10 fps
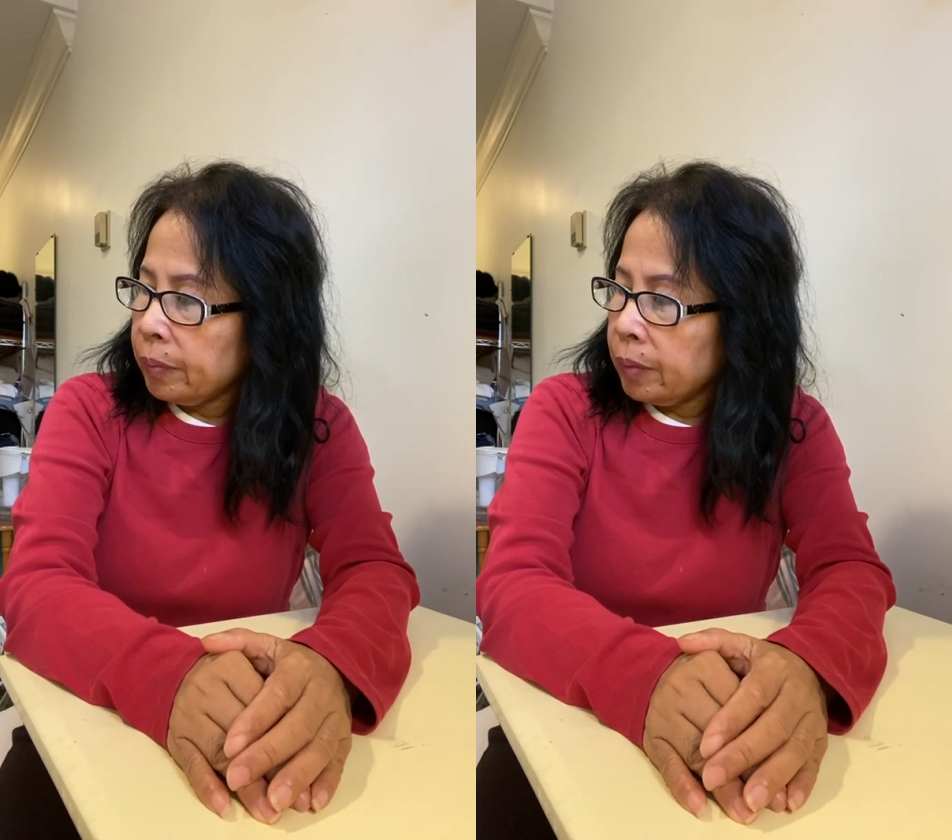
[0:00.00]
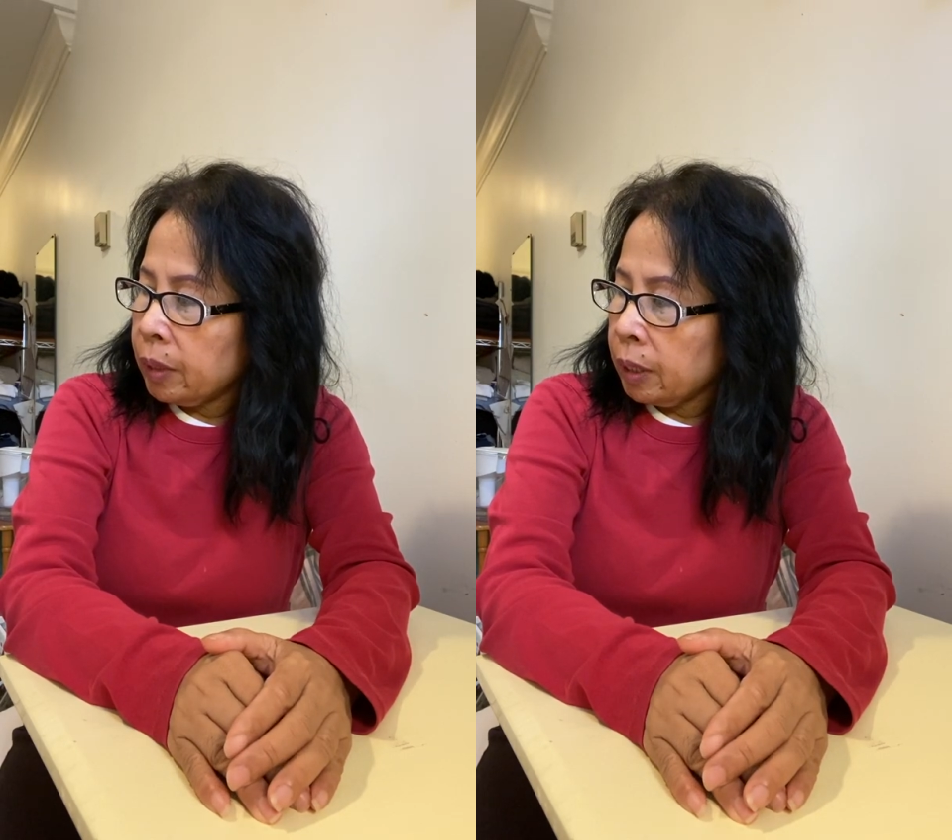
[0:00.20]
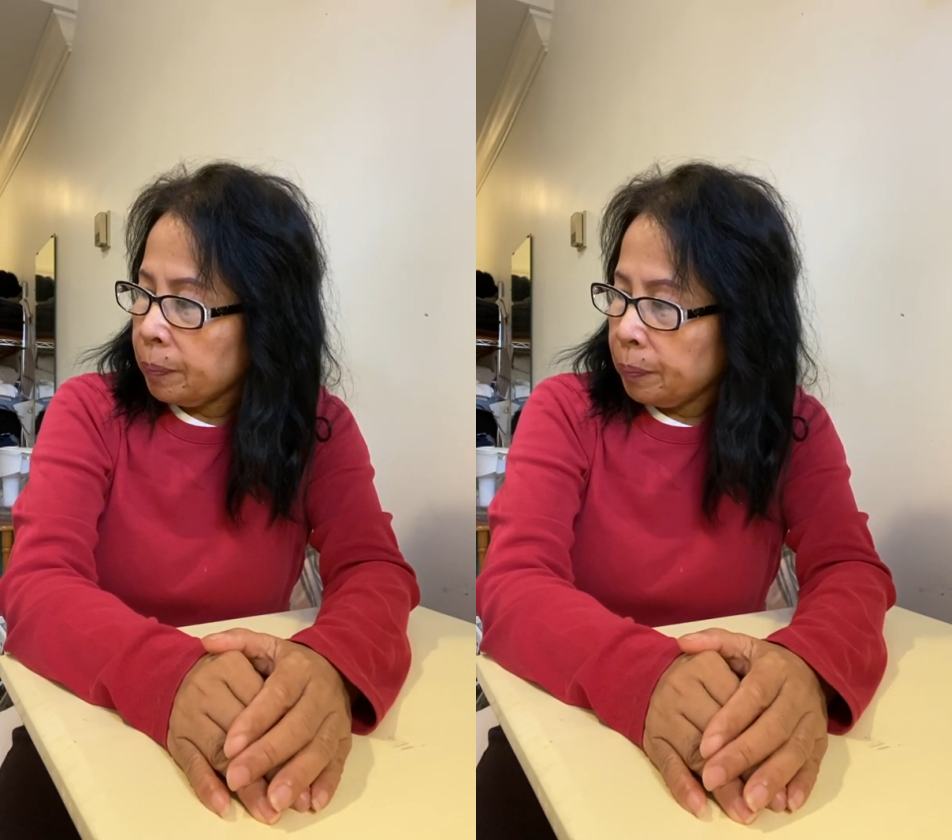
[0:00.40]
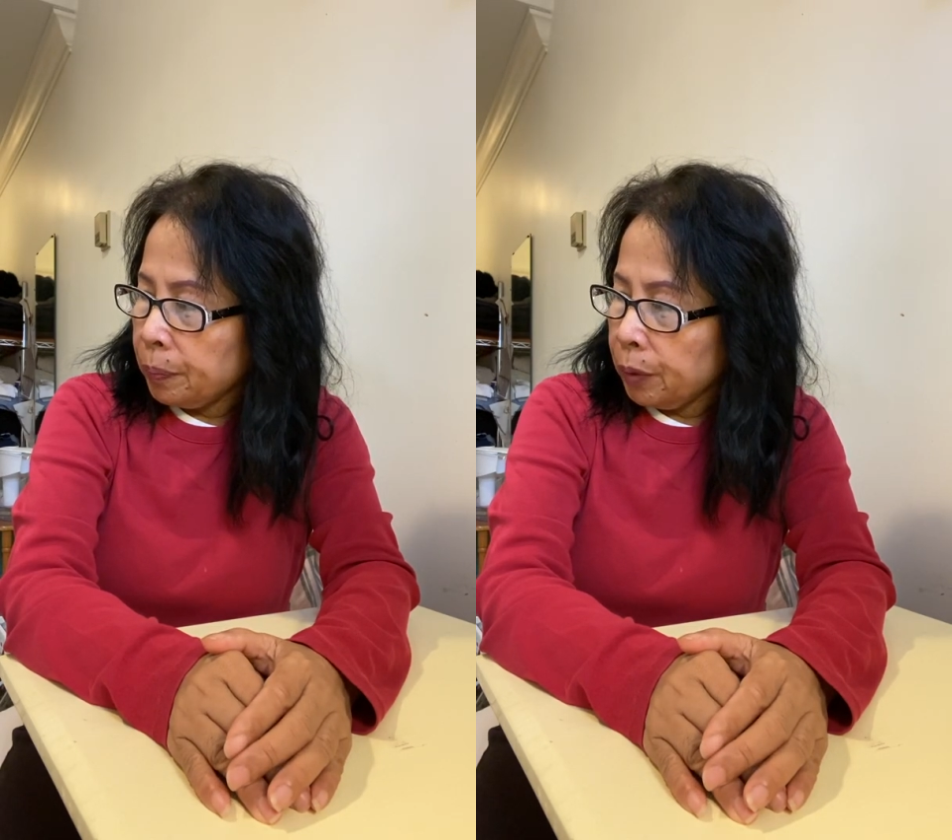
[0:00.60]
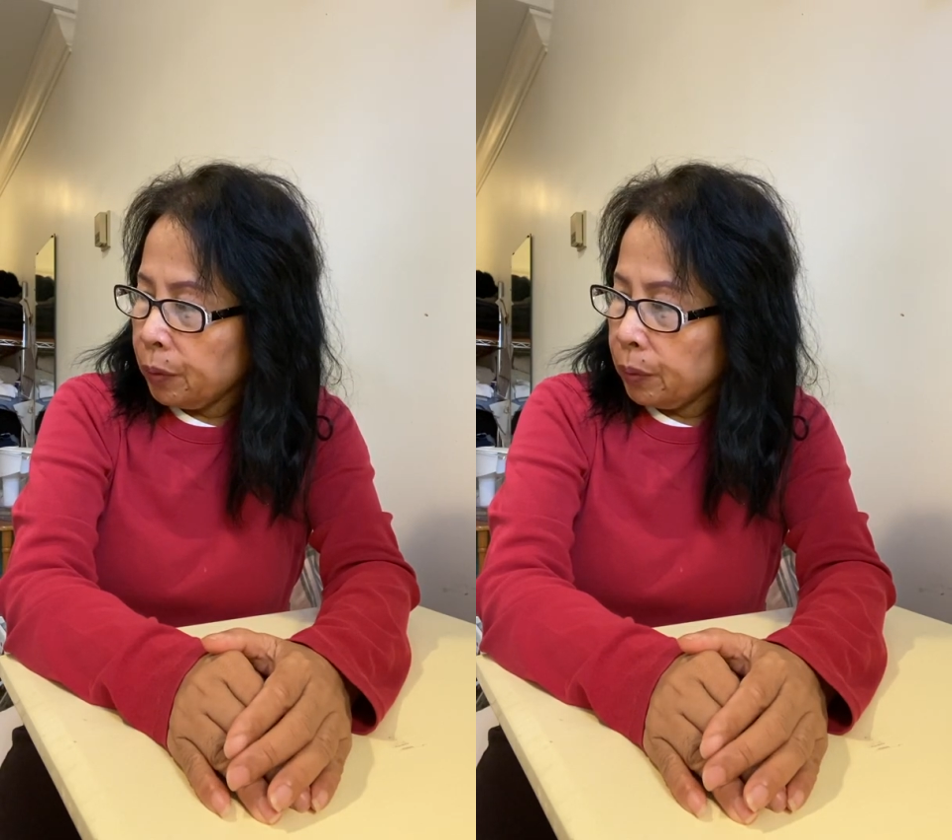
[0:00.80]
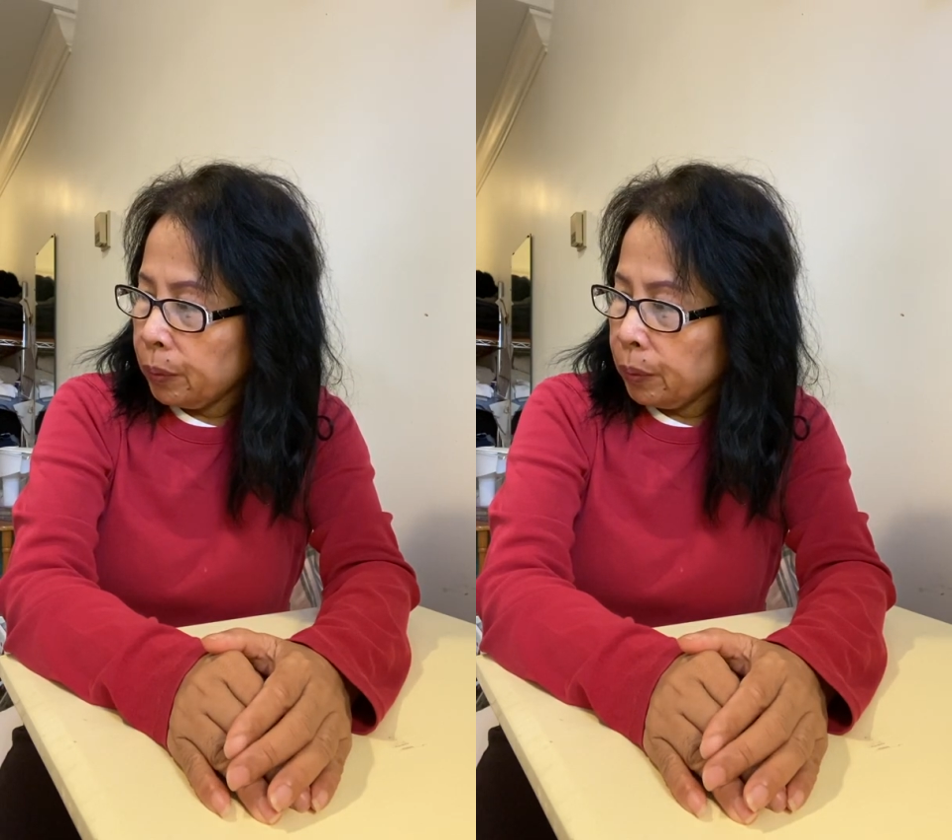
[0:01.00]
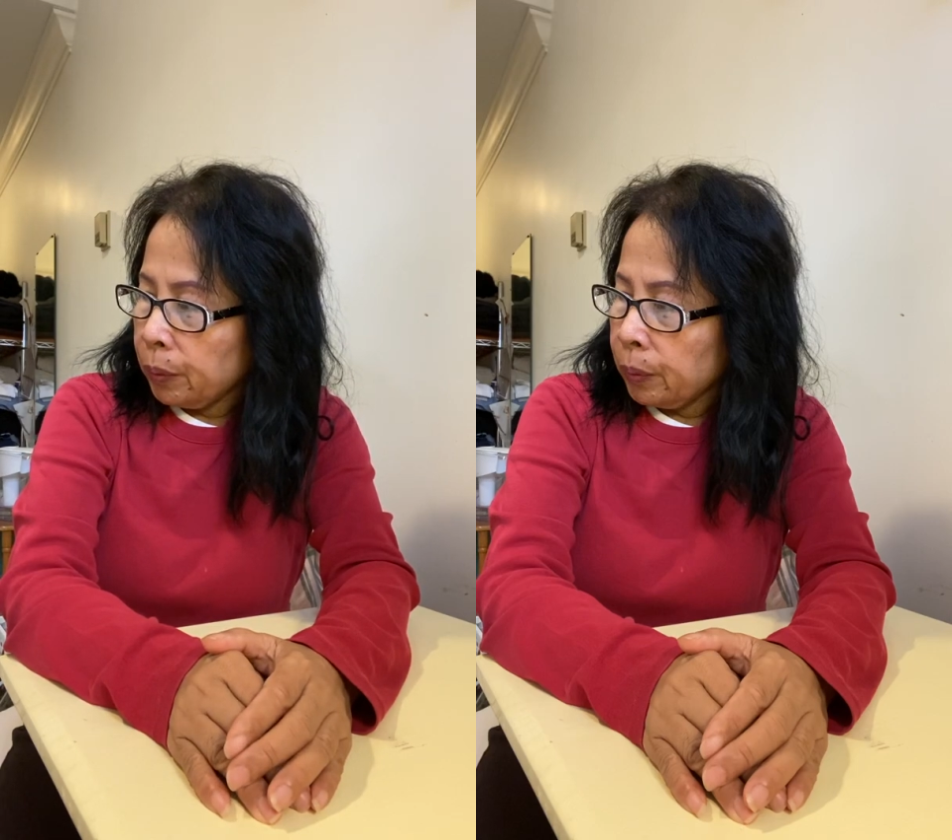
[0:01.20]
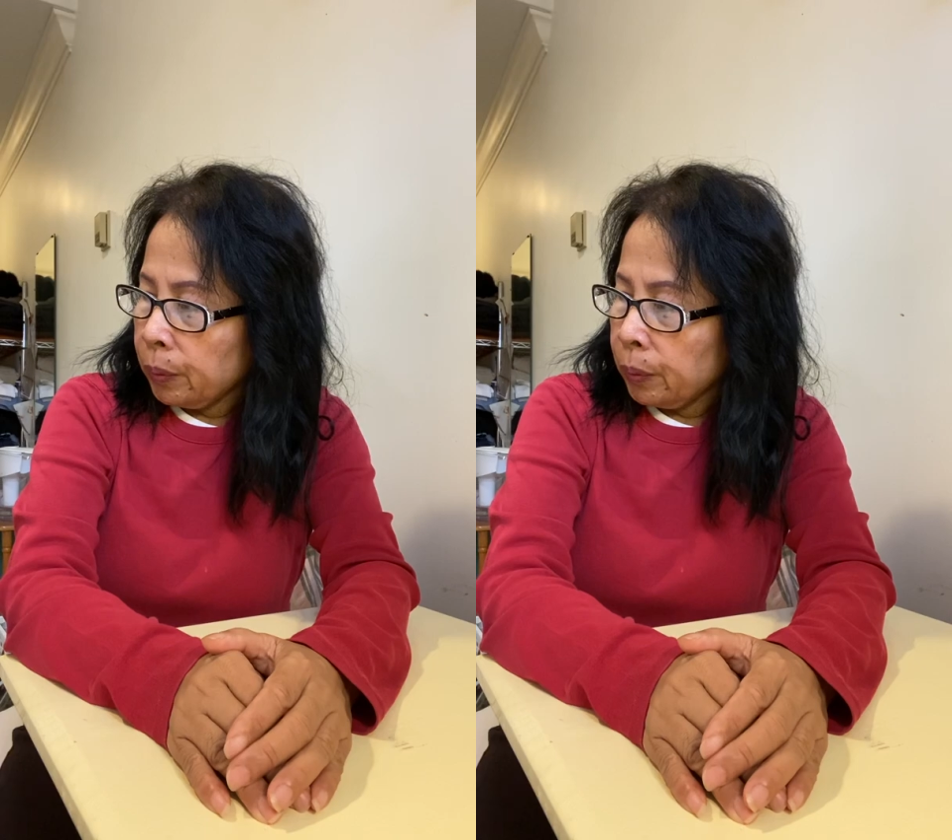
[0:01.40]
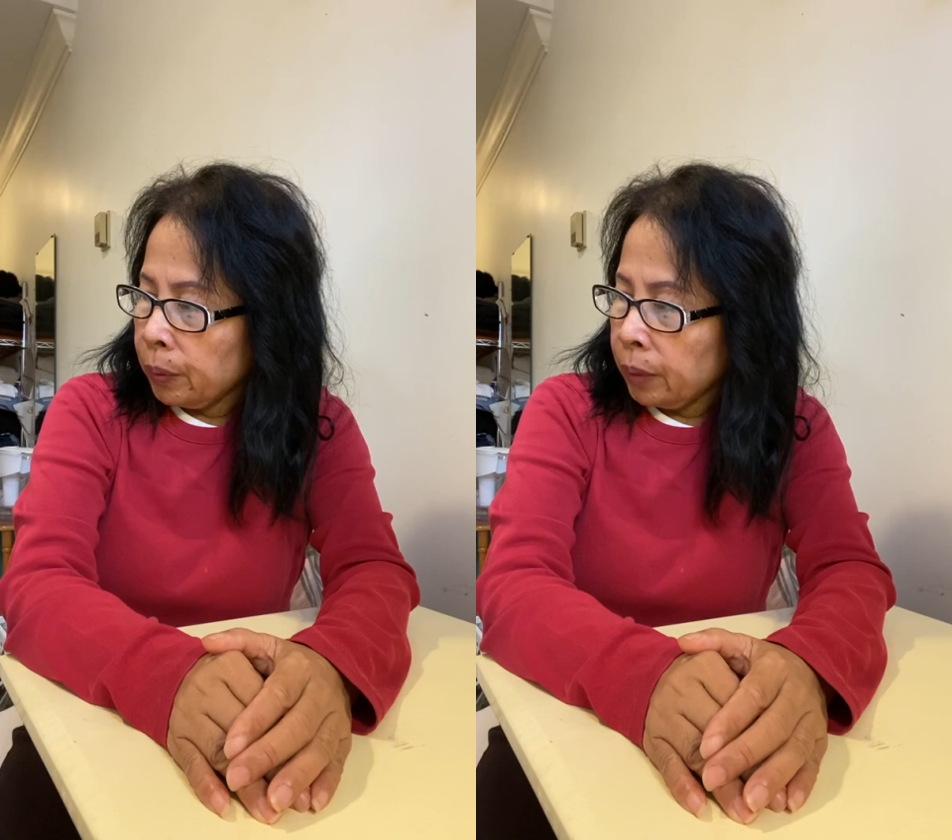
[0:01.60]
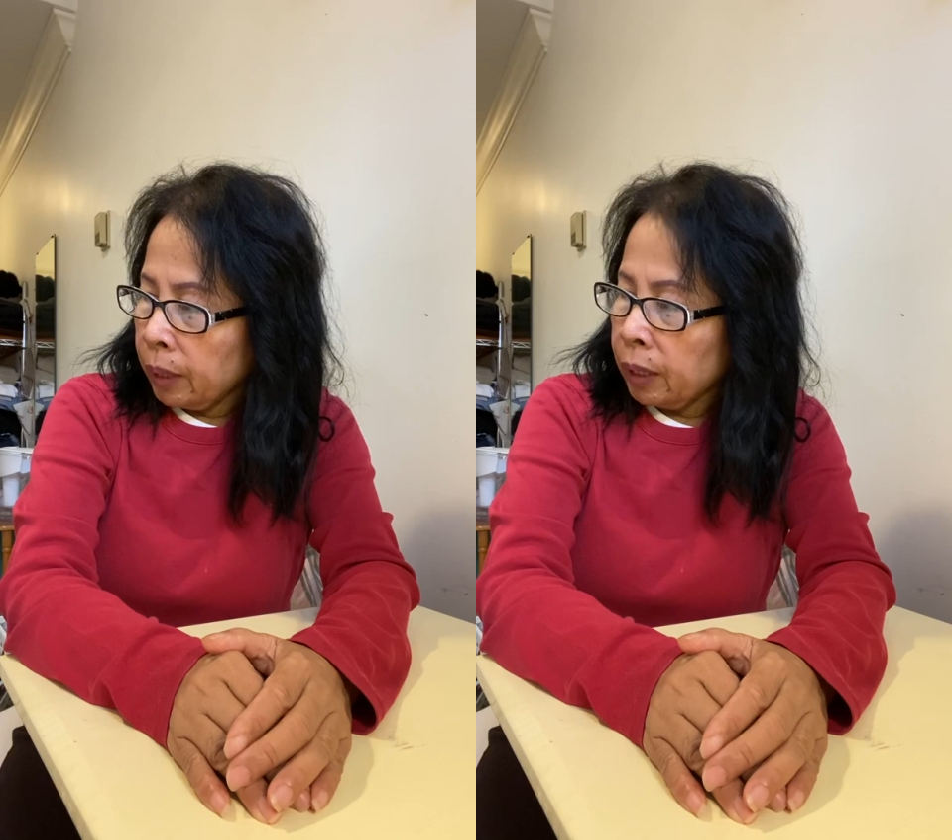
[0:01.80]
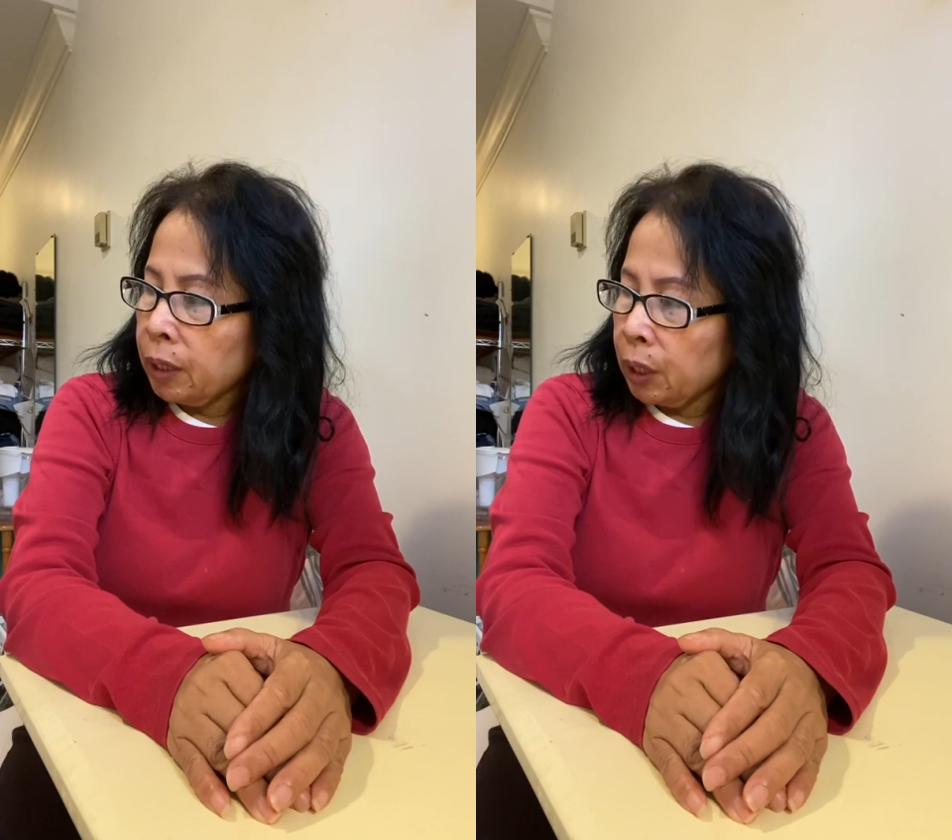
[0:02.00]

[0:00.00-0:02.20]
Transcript: If you think